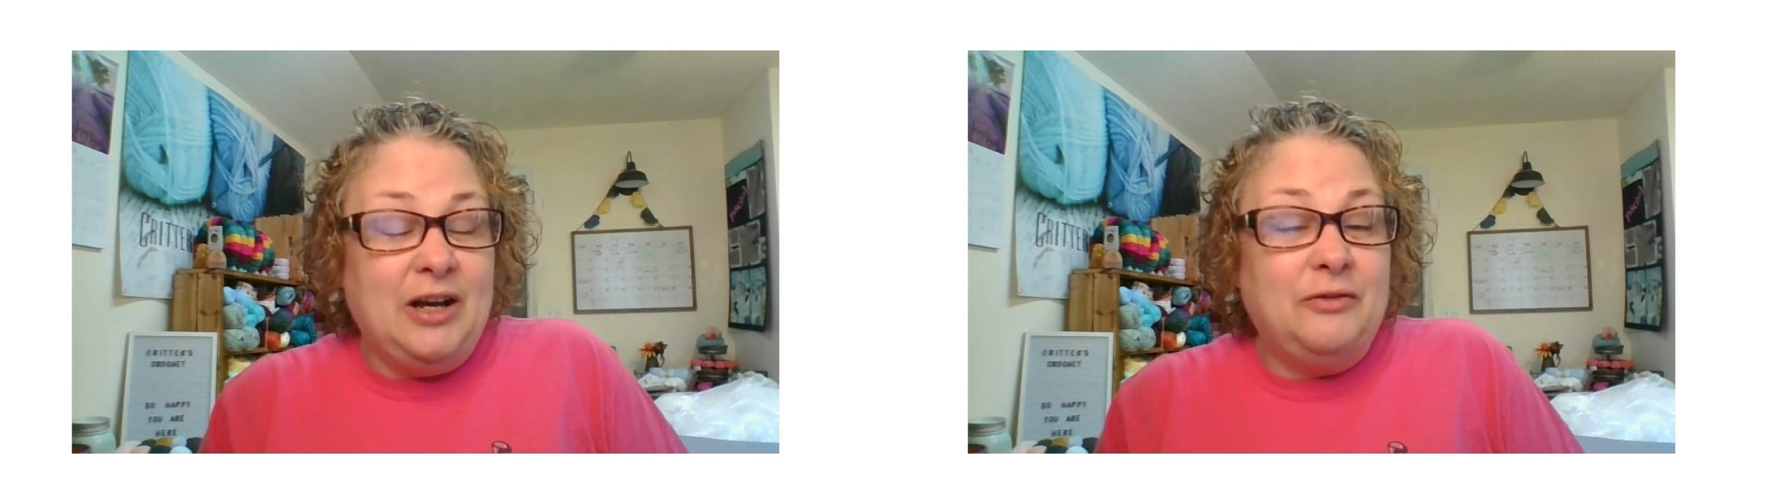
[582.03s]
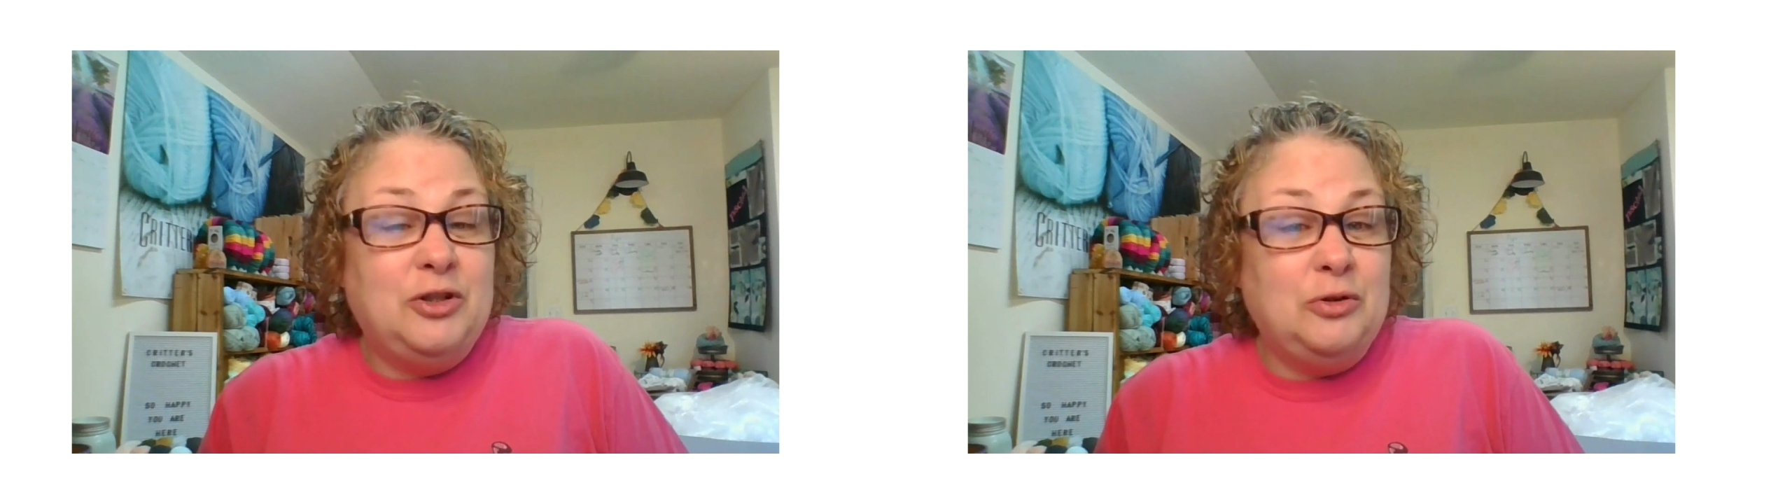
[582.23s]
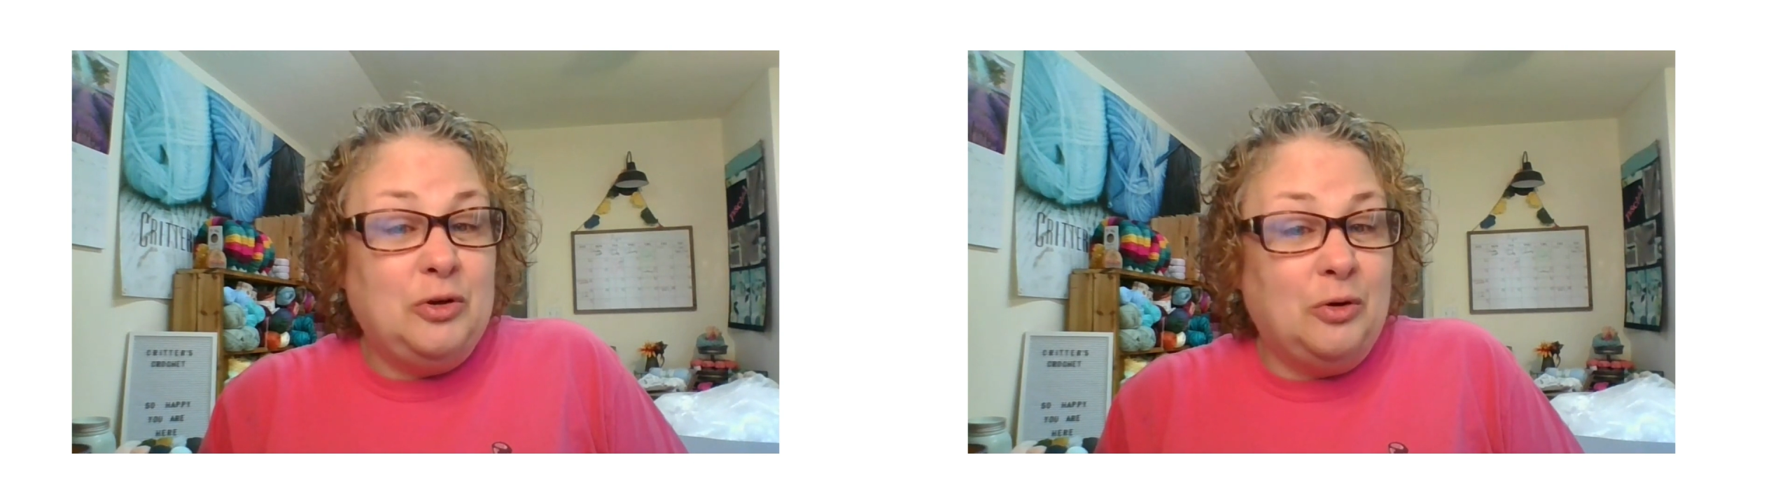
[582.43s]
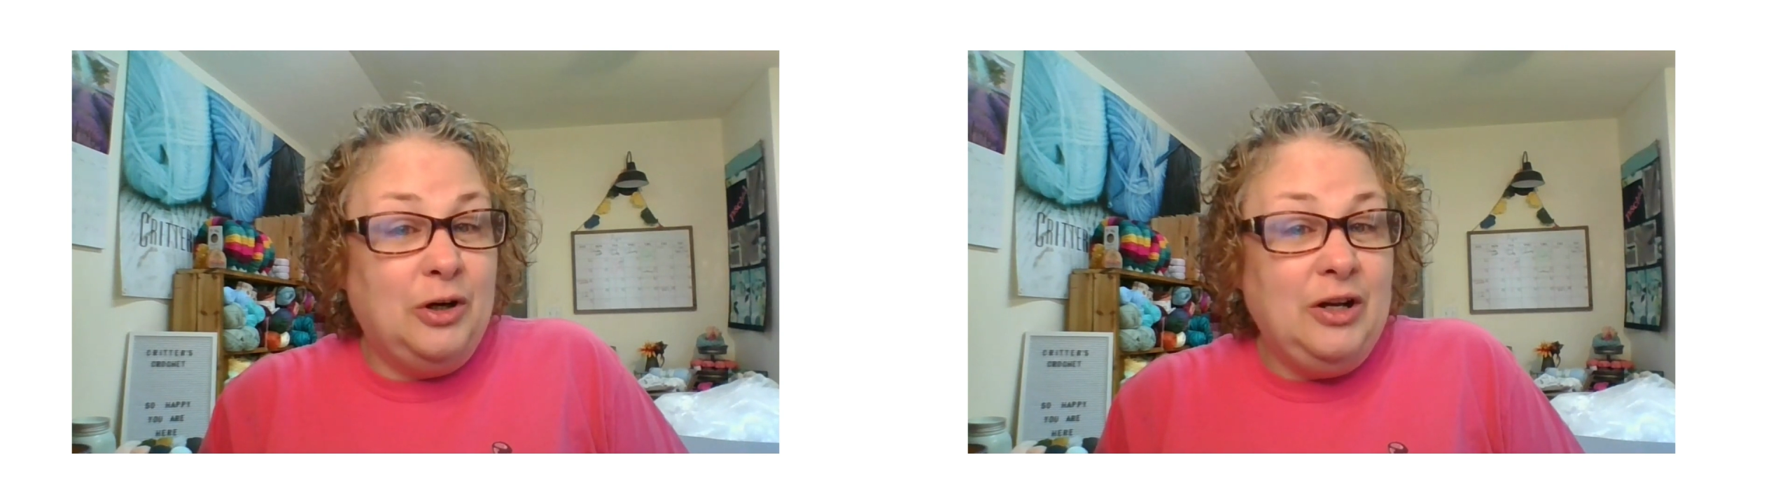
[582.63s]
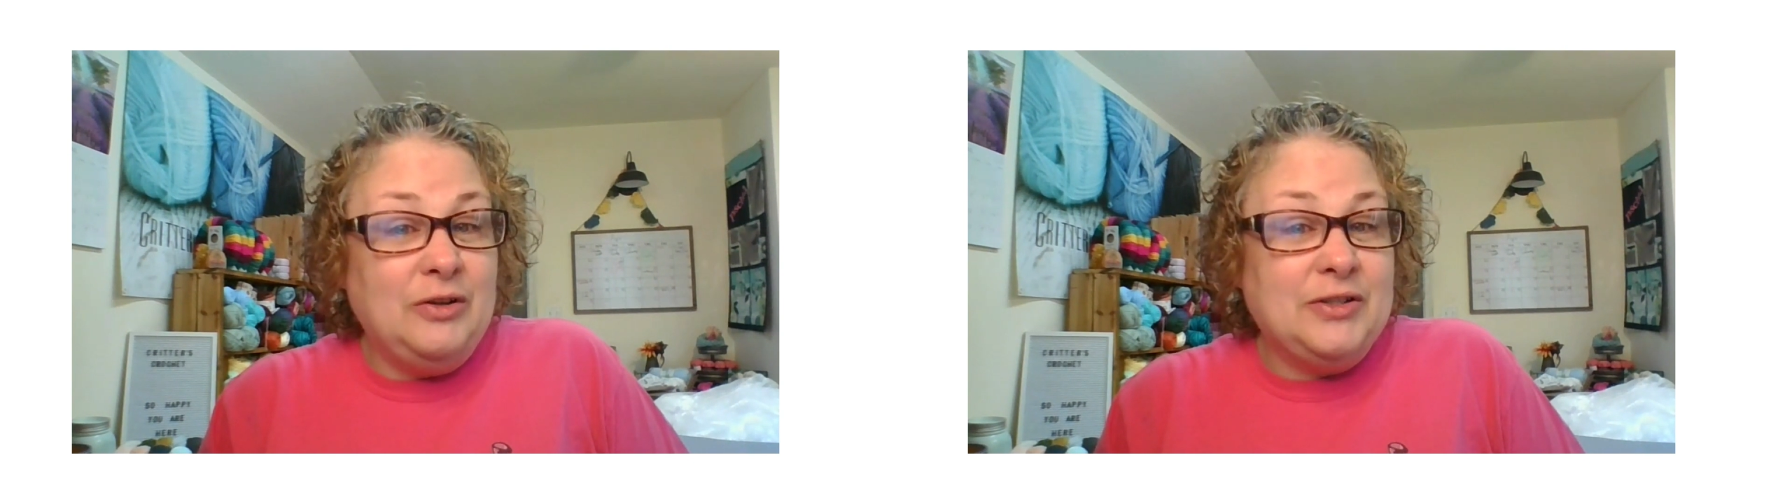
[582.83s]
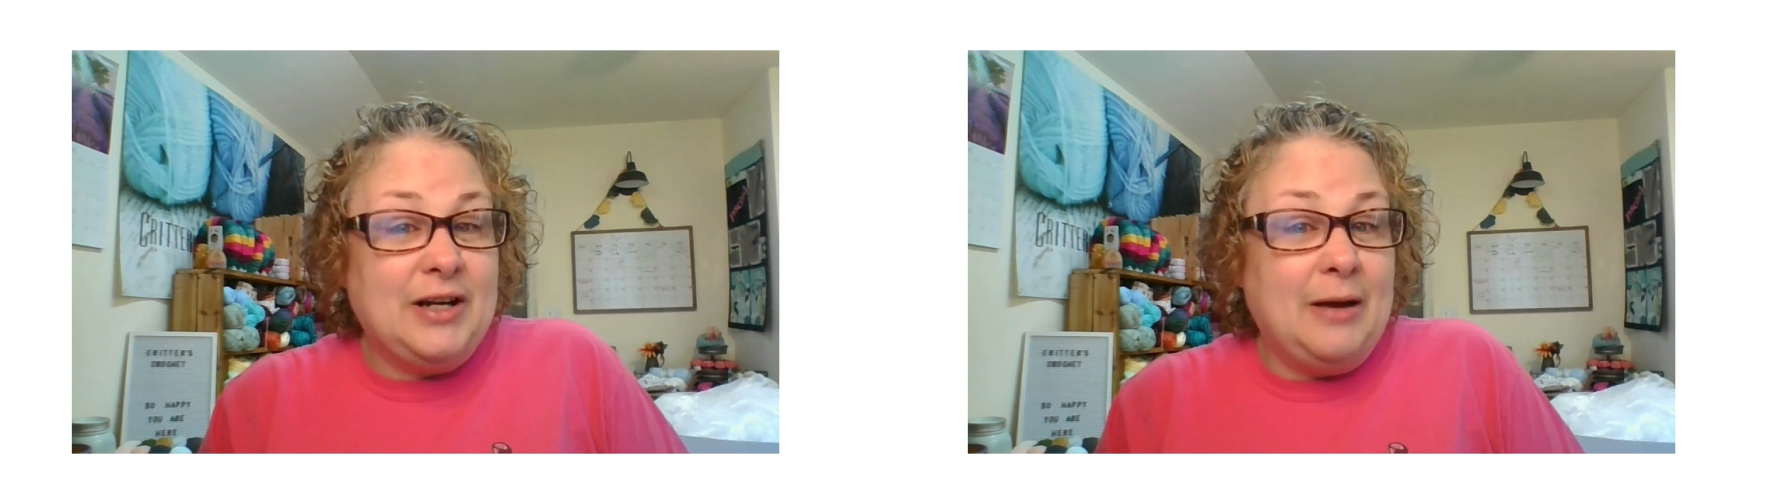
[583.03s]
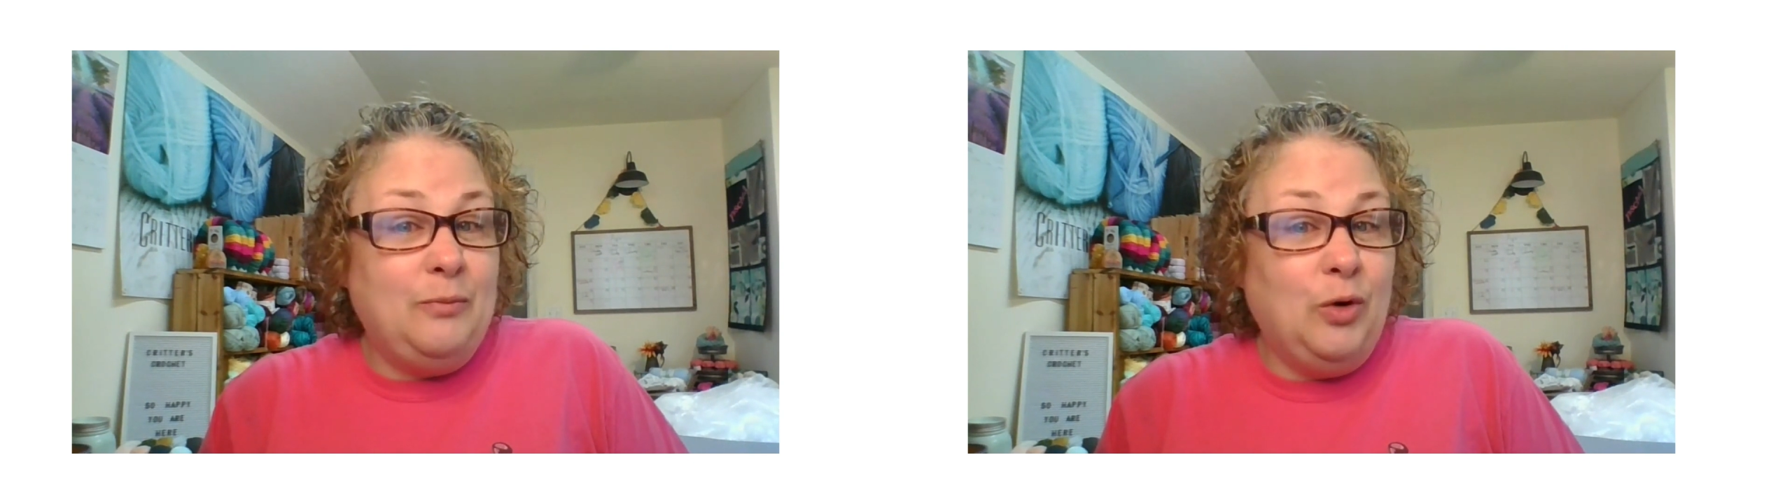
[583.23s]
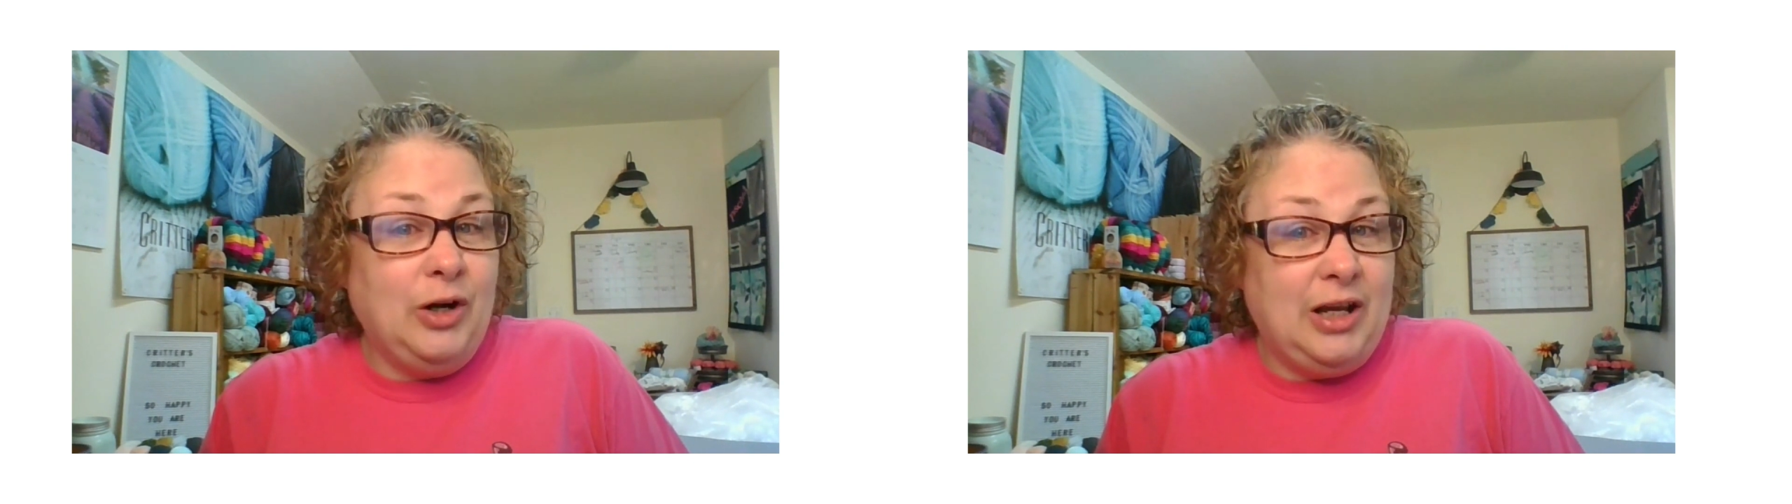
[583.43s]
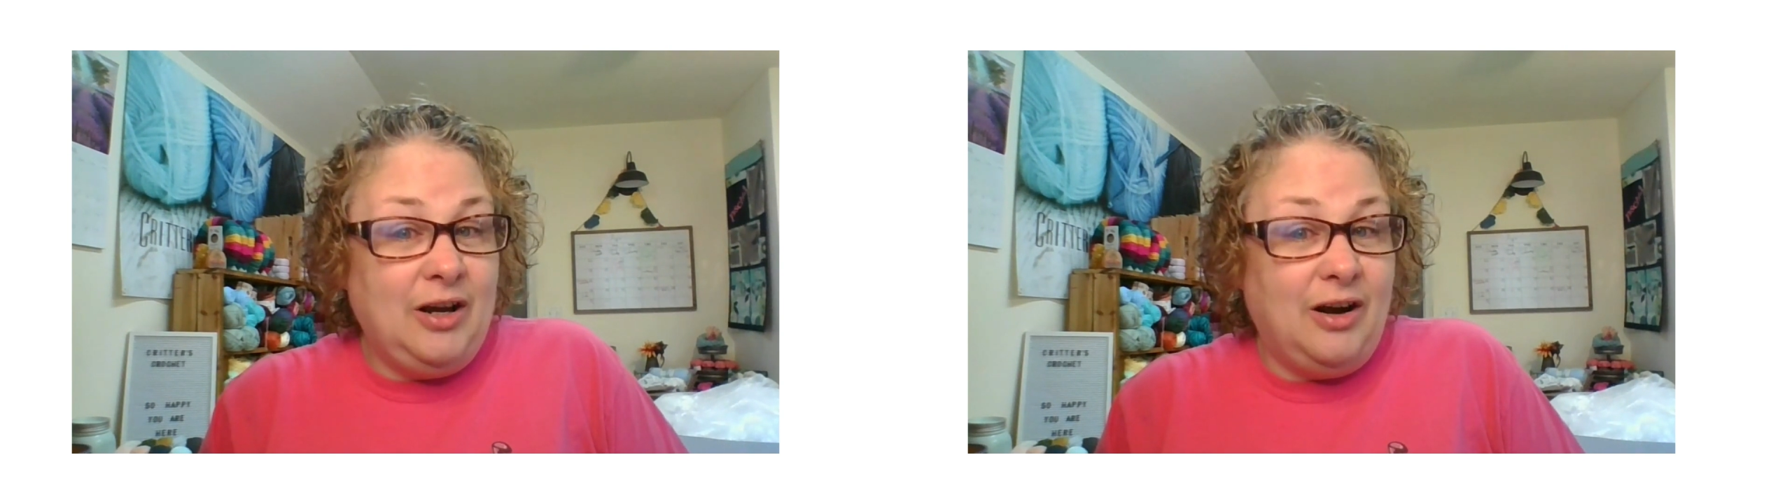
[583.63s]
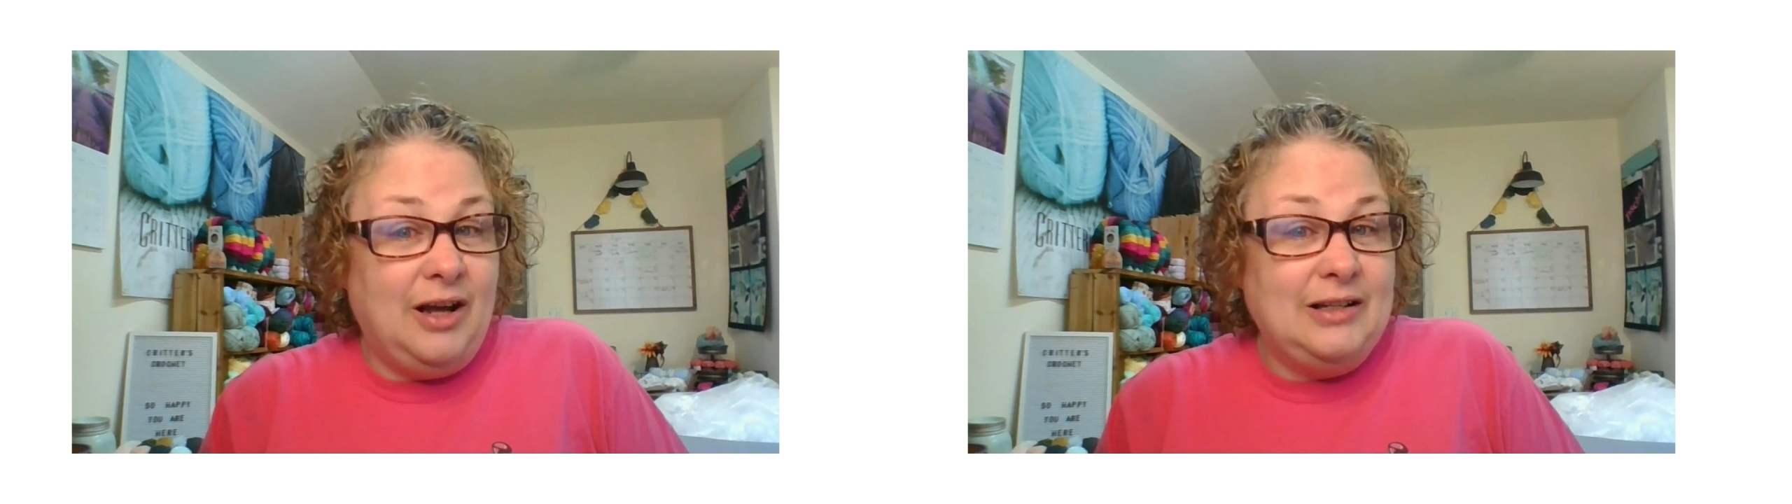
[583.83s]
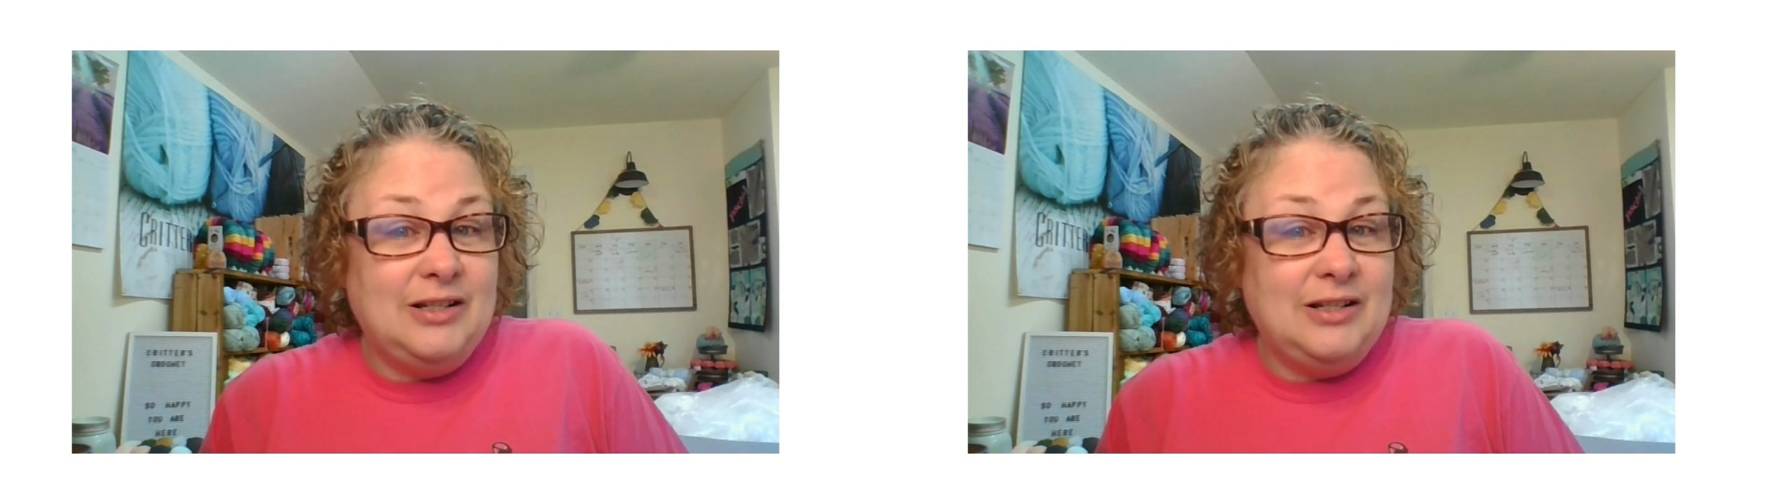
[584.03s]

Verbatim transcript: of tutorials that I'm working on,